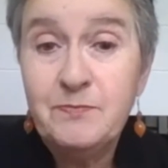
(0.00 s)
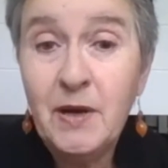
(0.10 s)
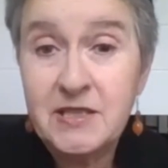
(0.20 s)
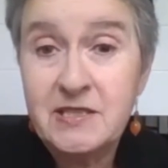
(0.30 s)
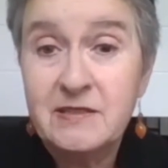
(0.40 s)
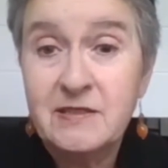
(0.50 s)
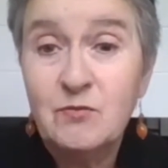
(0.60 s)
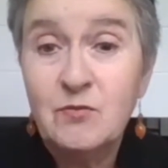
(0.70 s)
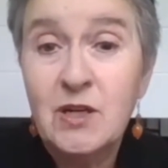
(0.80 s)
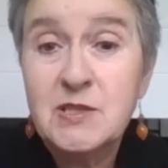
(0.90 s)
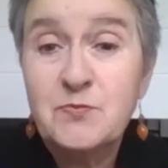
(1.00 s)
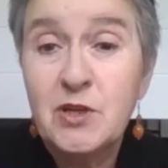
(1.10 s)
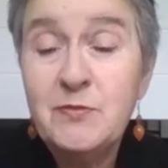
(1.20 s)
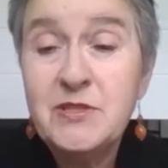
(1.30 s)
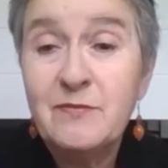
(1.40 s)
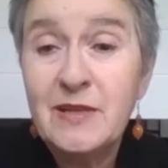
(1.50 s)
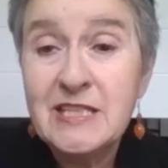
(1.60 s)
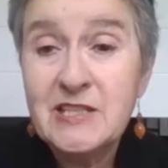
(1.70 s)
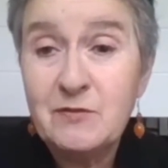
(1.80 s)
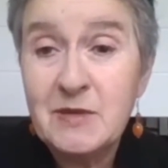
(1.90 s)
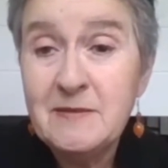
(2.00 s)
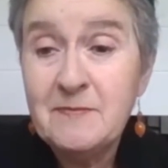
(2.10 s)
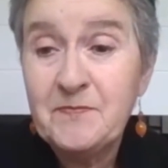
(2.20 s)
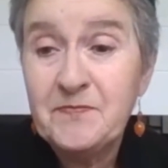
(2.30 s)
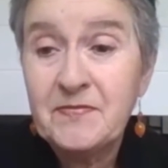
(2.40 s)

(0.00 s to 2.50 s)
But whilst prohibiting blasphemy,